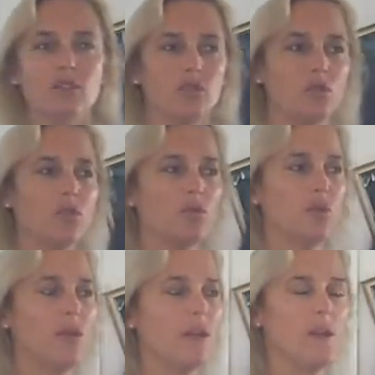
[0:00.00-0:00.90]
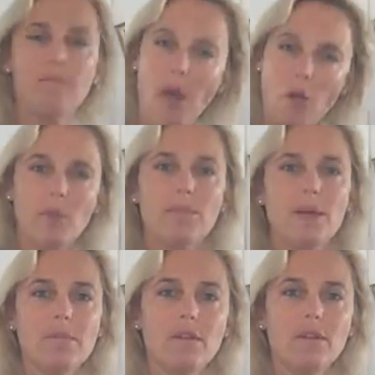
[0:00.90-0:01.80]
Do you empower
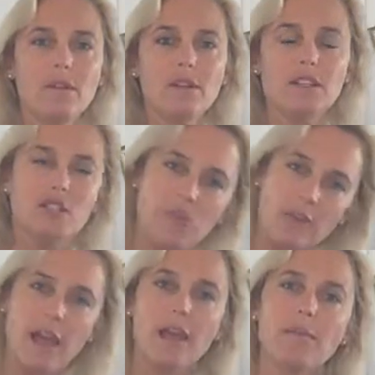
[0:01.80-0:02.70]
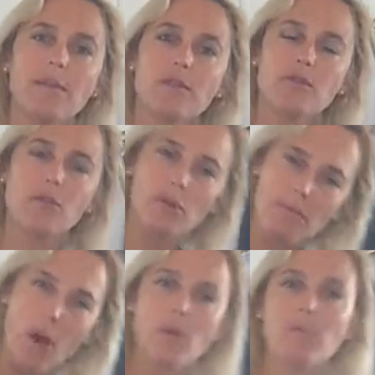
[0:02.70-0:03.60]
people? Do you enable them? Do you
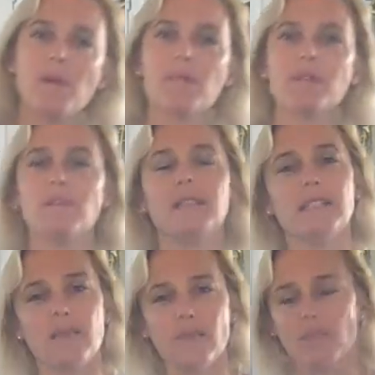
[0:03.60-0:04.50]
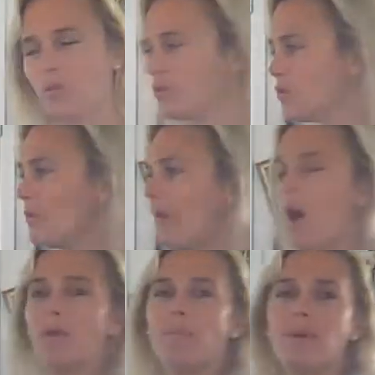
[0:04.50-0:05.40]
empower people to be safe on the road? Do you
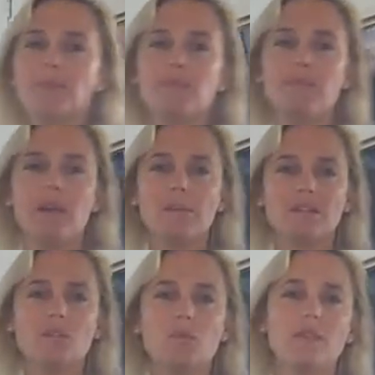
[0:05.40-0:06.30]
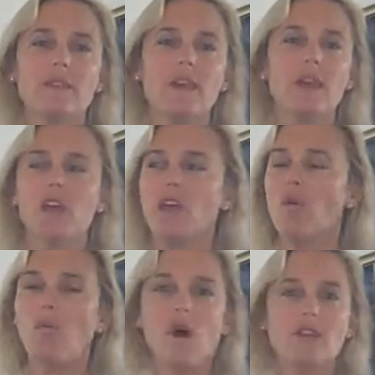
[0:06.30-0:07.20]
empower people to be able to do what they
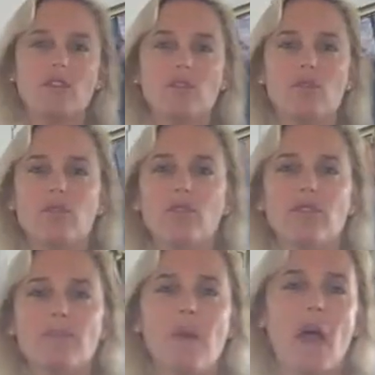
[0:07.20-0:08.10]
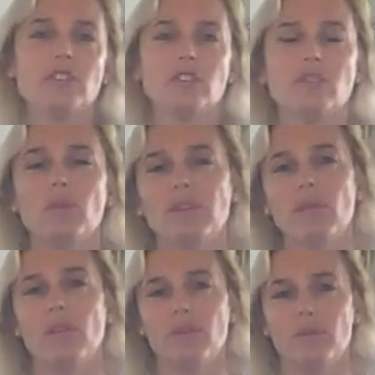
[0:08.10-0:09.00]
want to do with their passion and what they
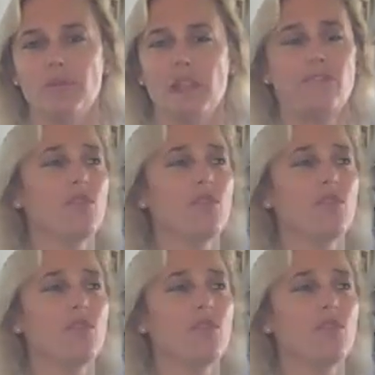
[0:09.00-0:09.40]
want to do with life?